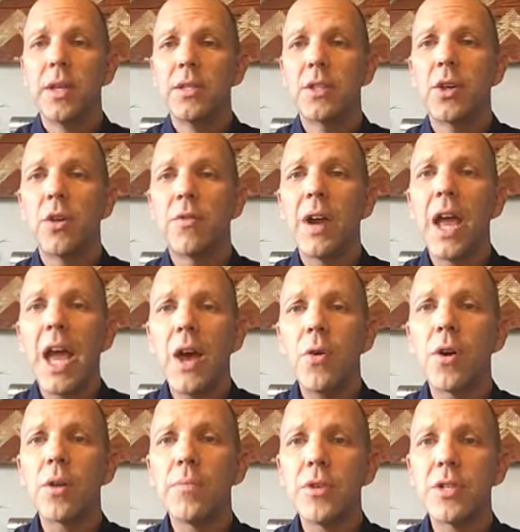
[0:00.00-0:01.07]
to go over how
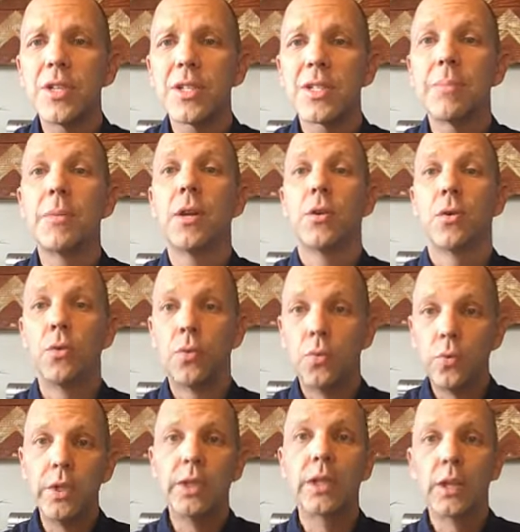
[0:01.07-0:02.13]
our immune system
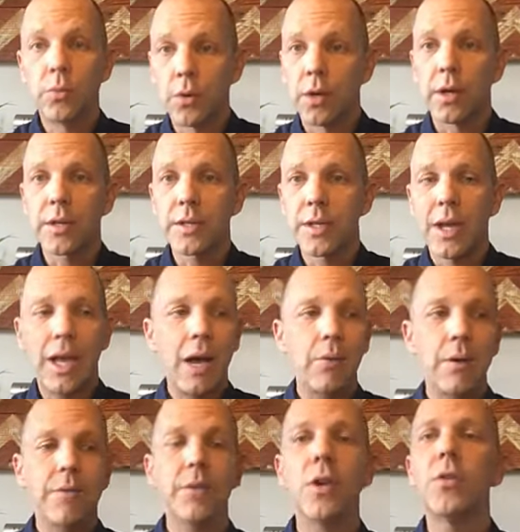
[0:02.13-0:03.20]
really works. And
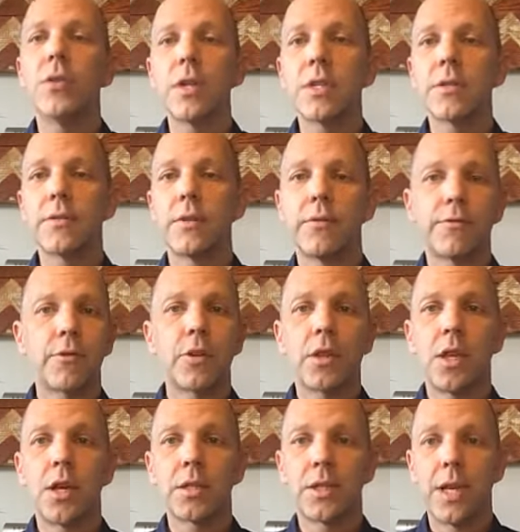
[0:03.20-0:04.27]
we've known this for a
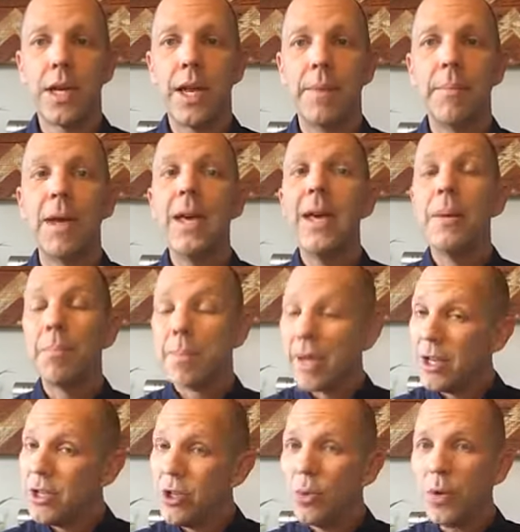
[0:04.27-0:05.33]
long time, but
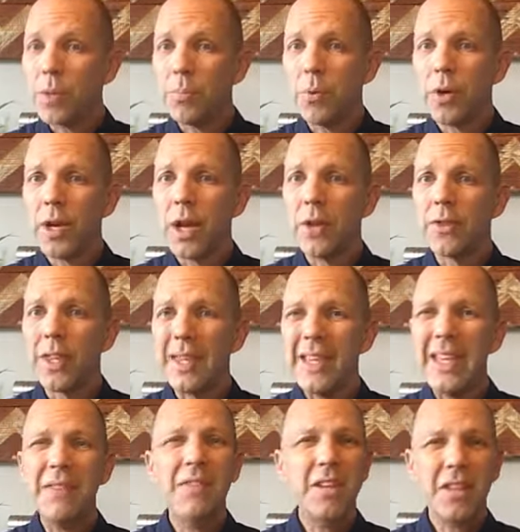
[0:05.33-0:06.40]
I do want to point out that
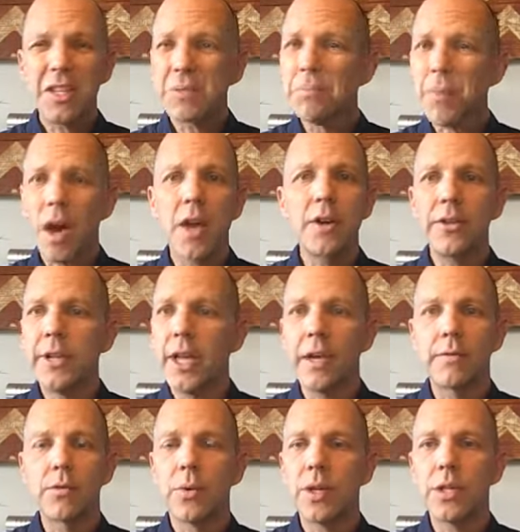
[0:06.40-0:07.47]
even in this modern day
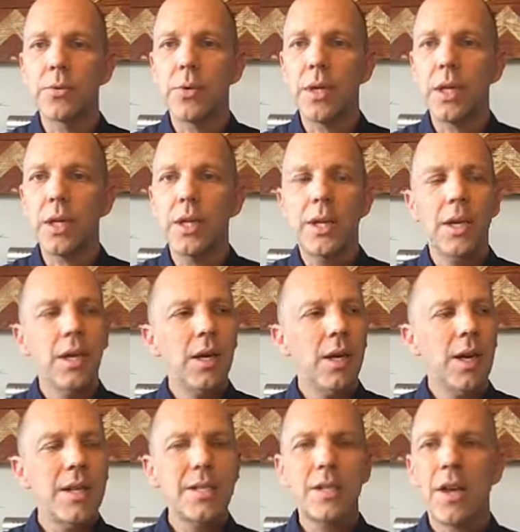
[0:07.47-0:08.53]
of 2020,
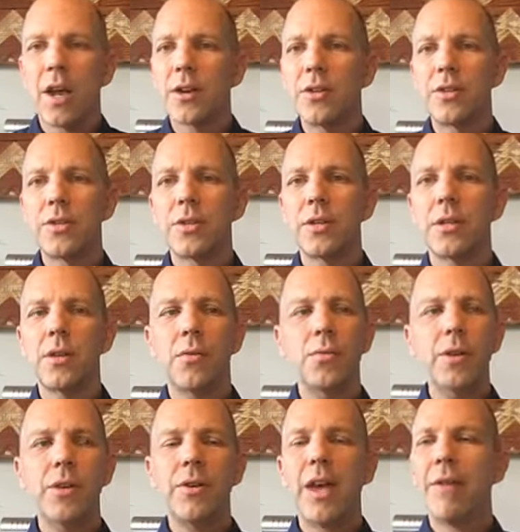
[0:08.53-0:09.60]
us doctors,
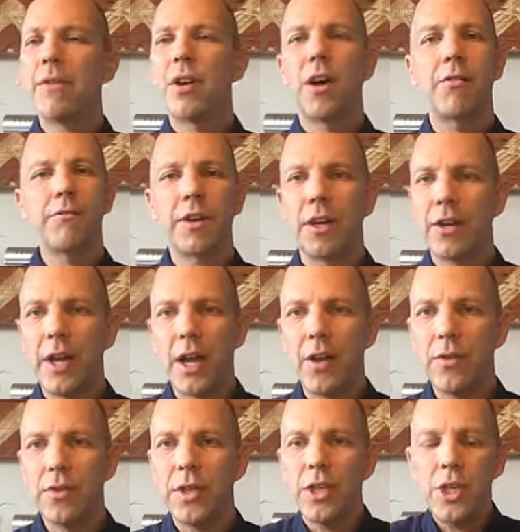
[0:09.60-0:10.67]
we don't have it all figured
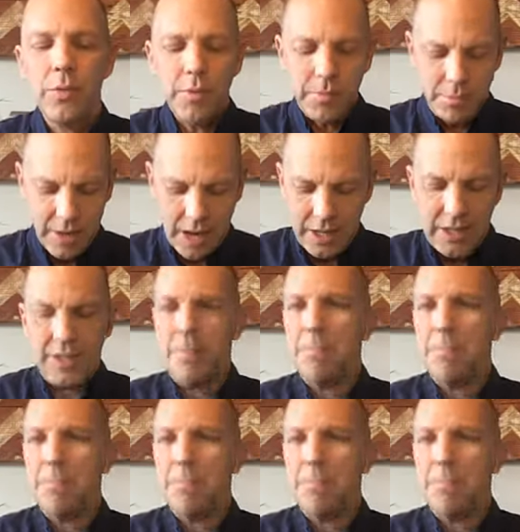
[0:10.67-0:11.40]
out. The human body is a